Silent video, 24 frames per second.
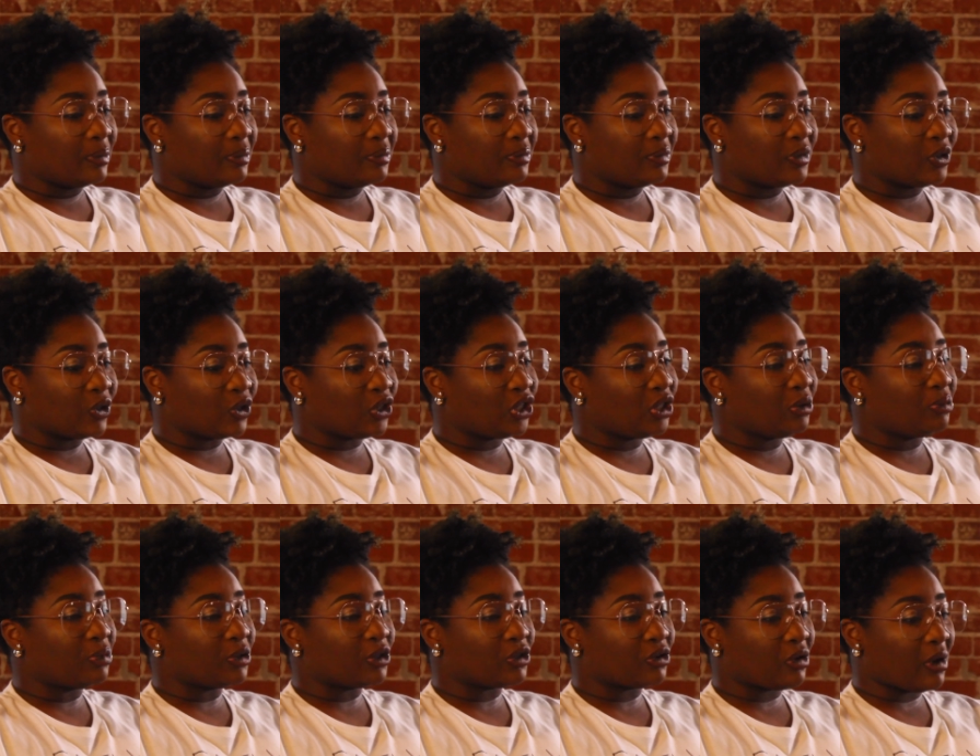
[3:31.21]
so she
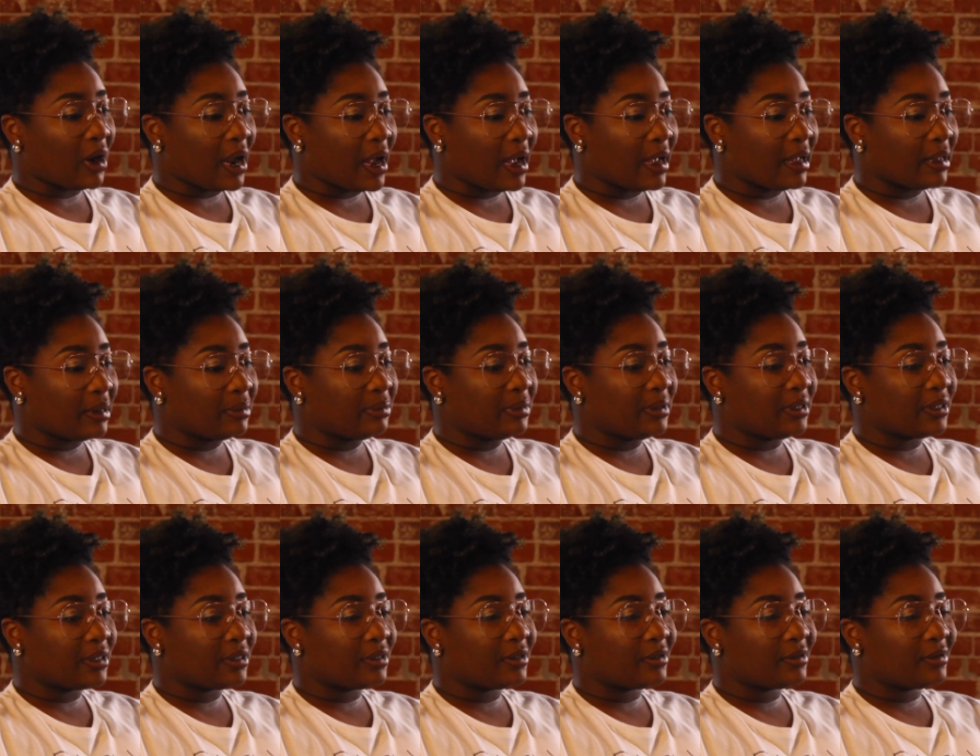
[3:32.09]
prescribed
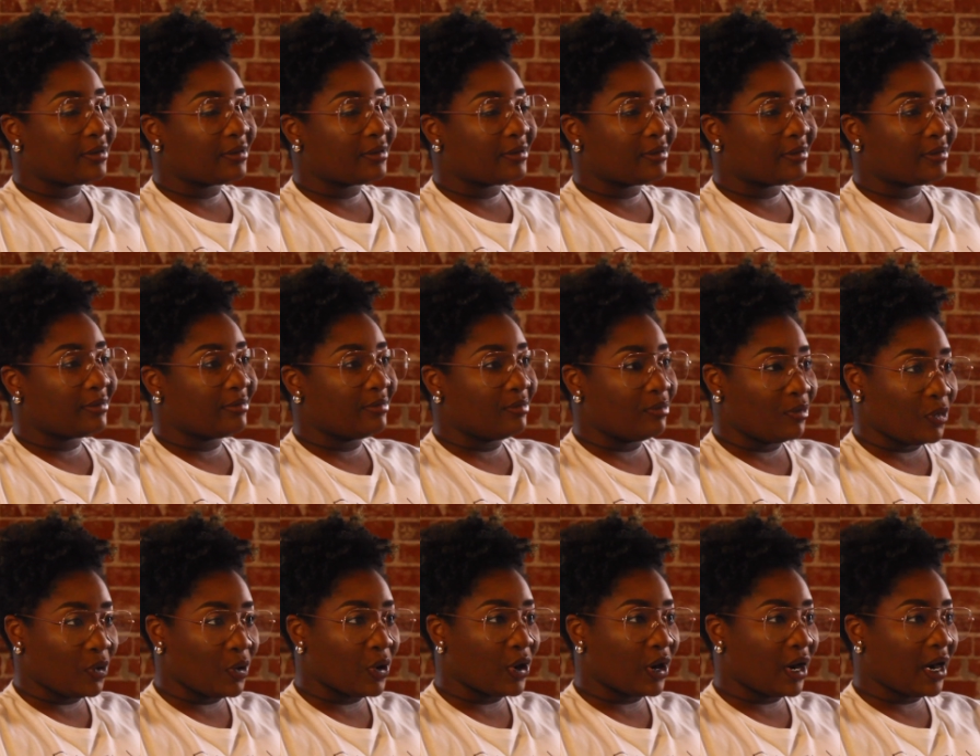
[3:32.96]

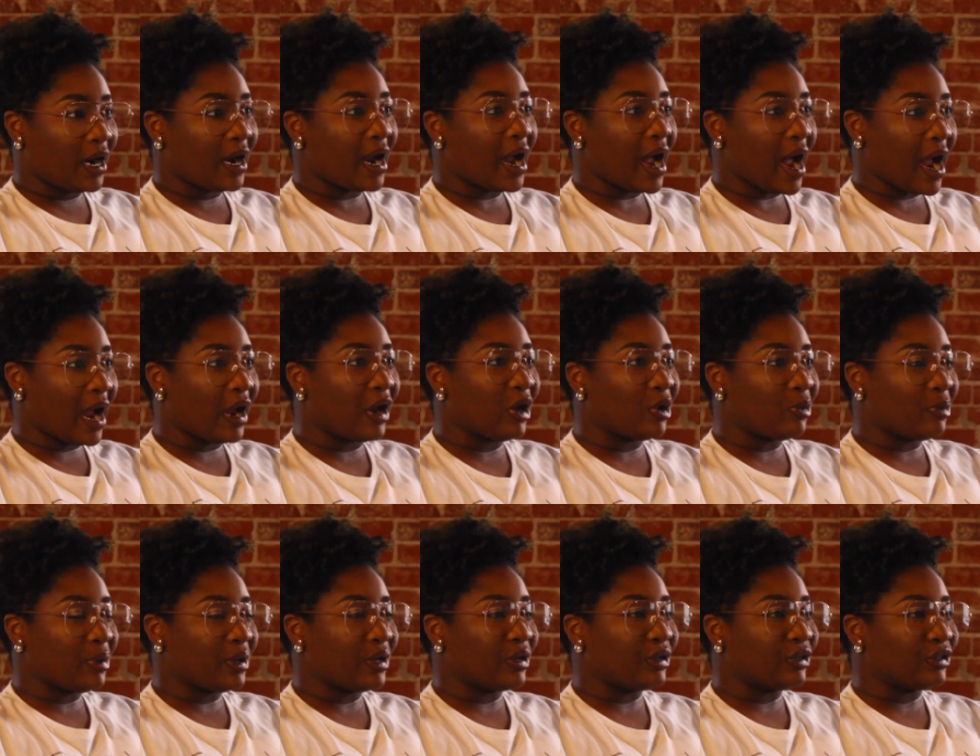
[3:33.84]
more iron
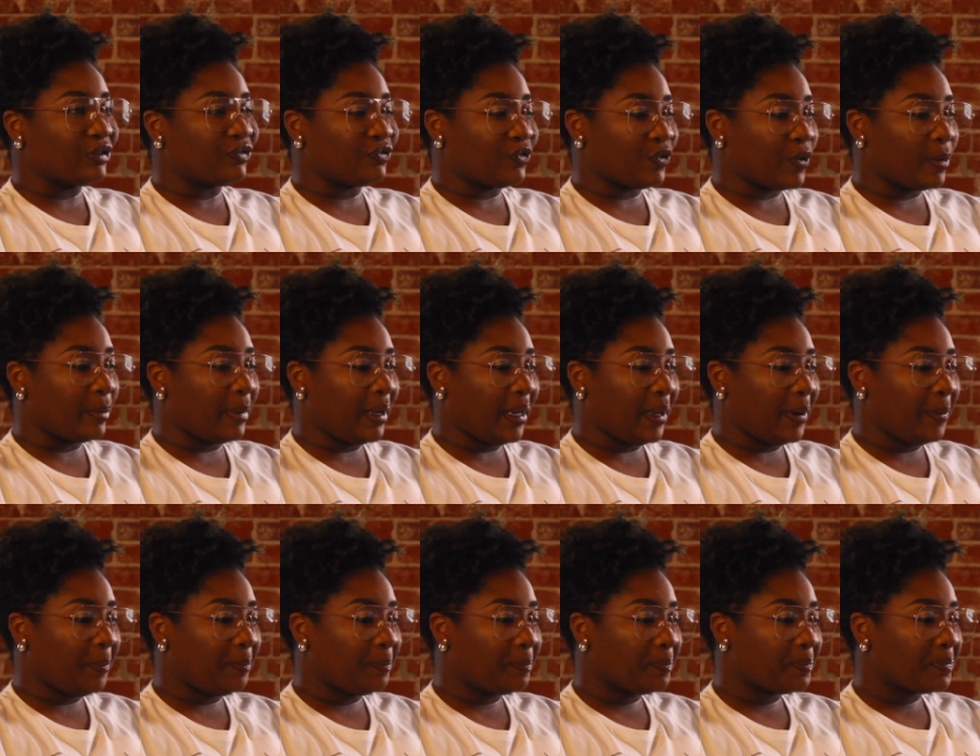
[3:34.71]
pills for me
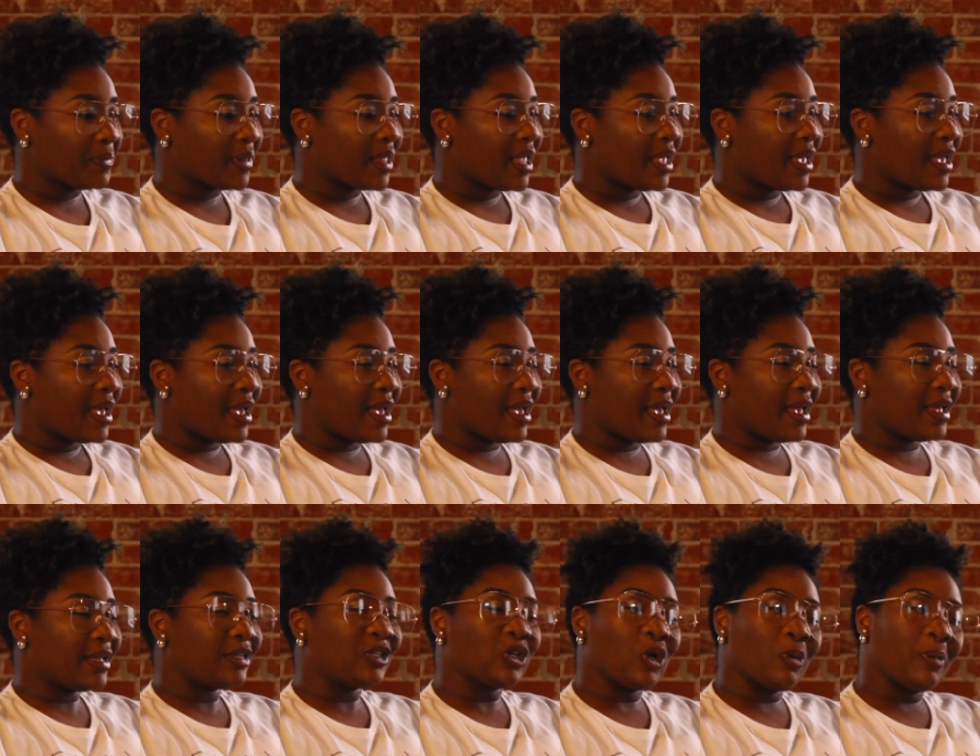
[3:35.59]

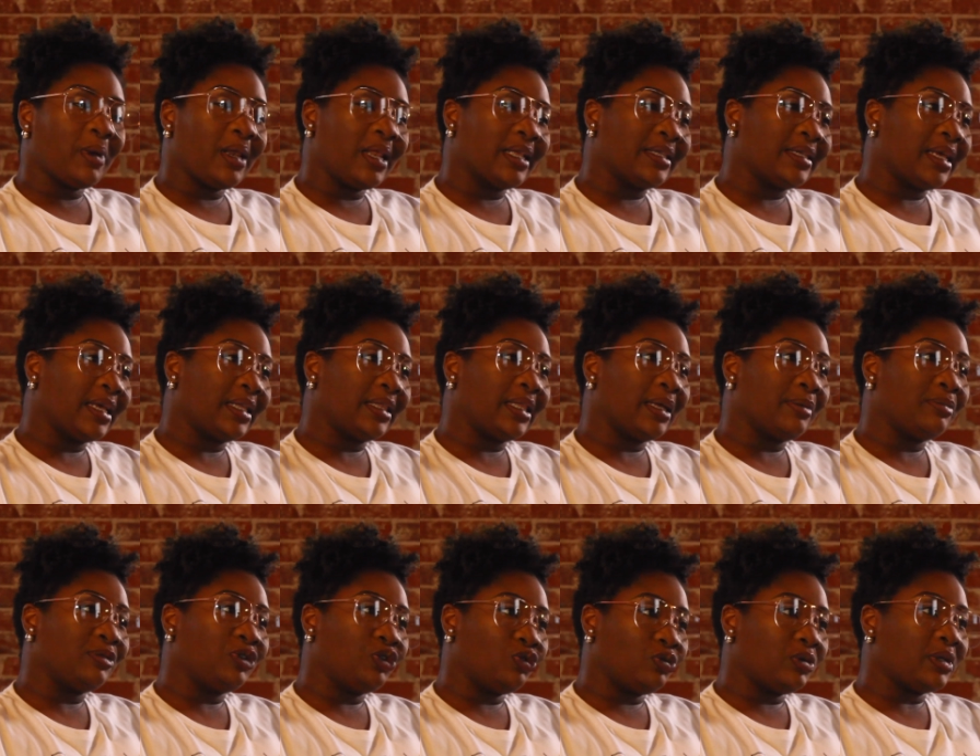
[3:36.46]
and told me to take them
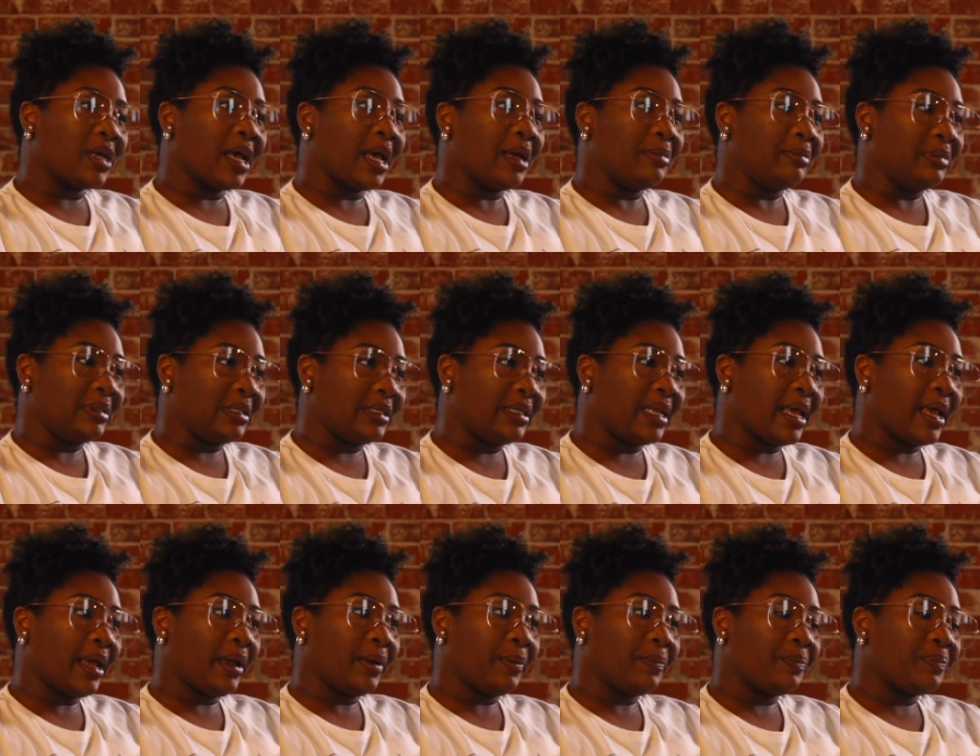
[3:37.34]
2 times a
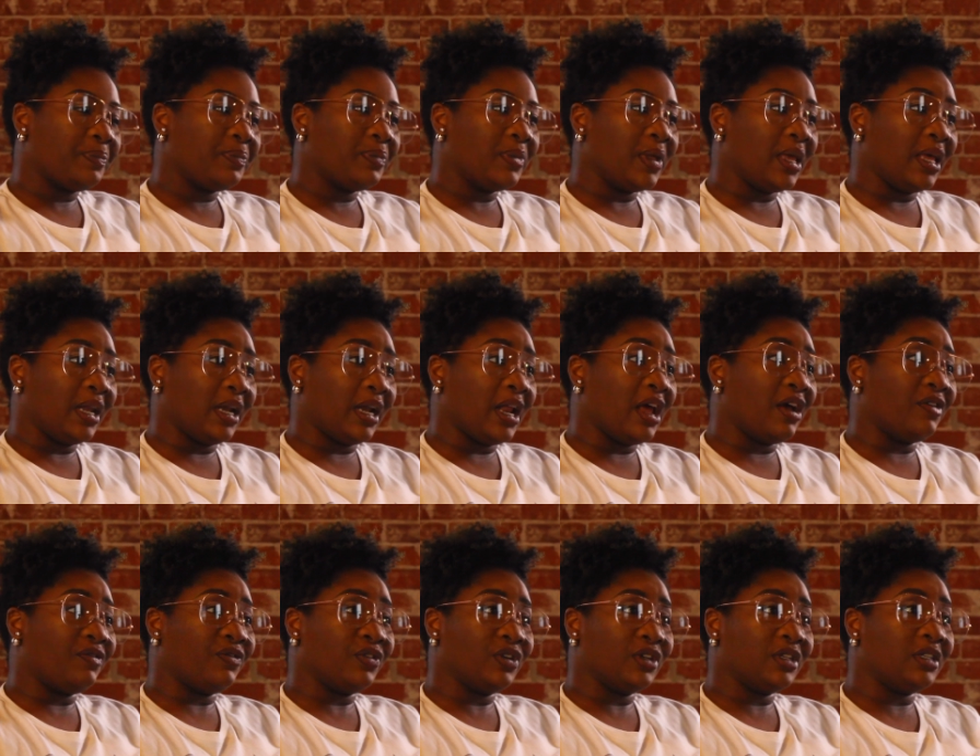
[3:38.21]
day in an
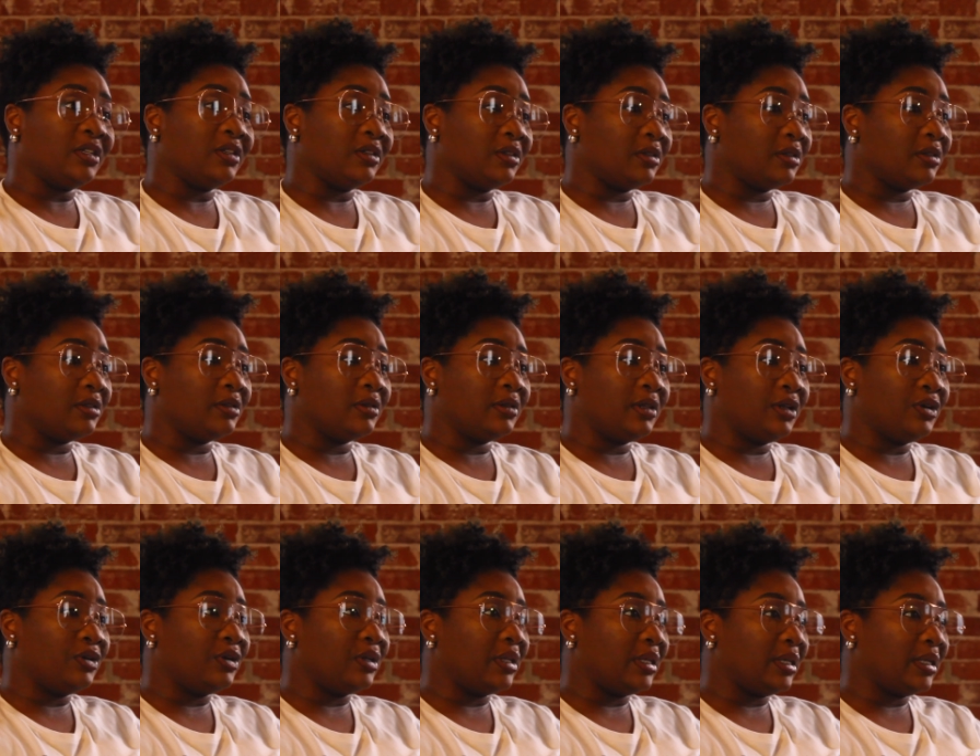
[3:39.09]
effort to
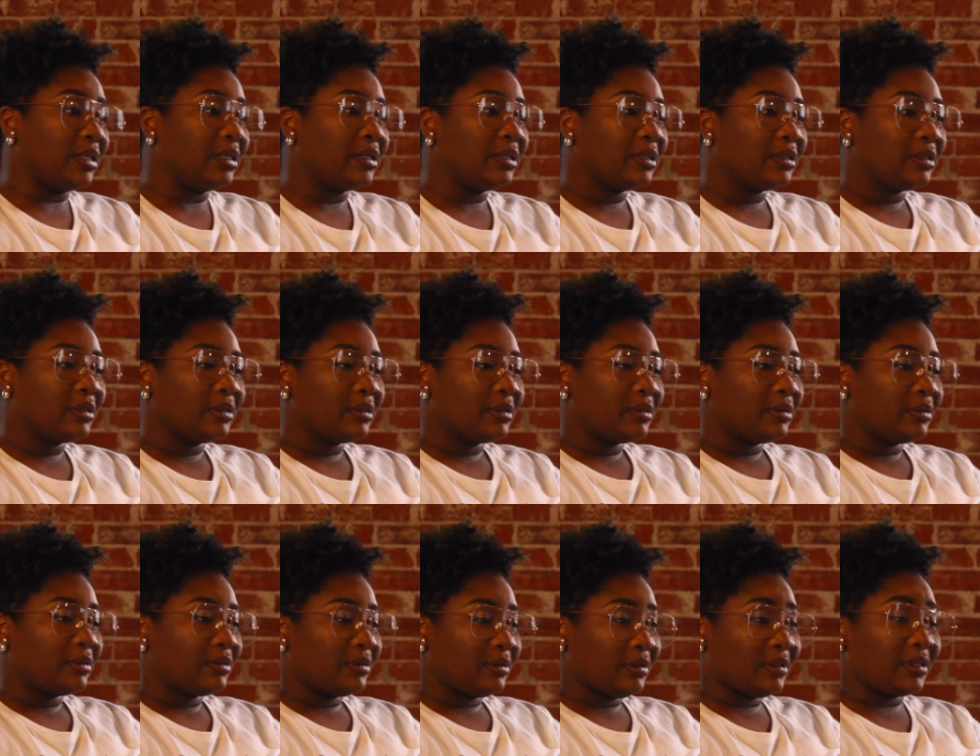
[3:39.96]
literally
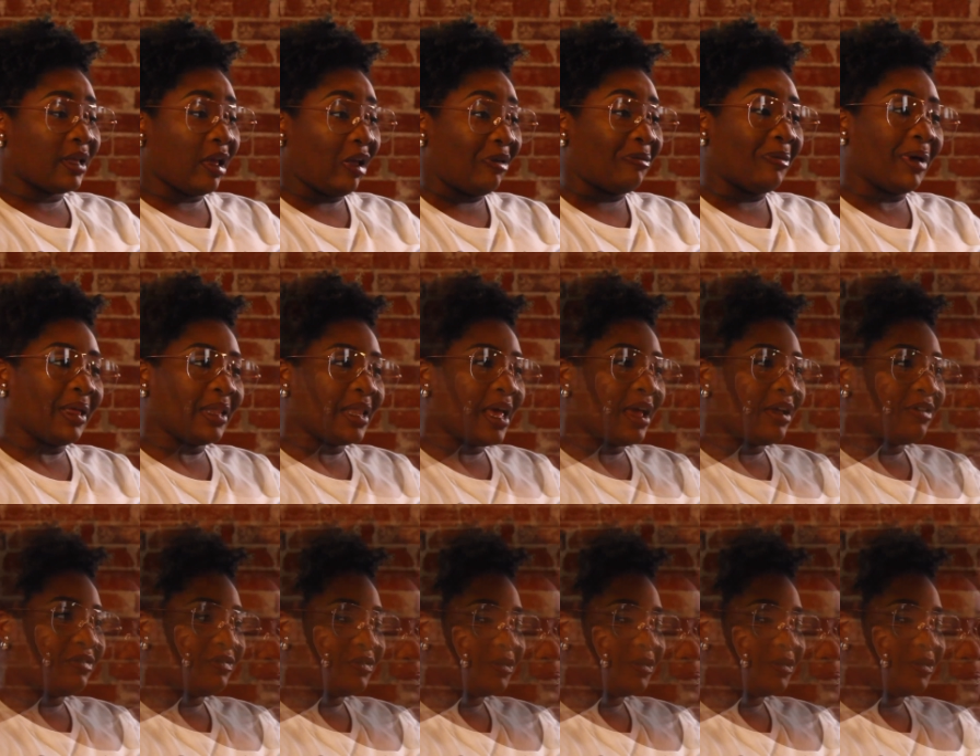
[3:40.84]
save my life.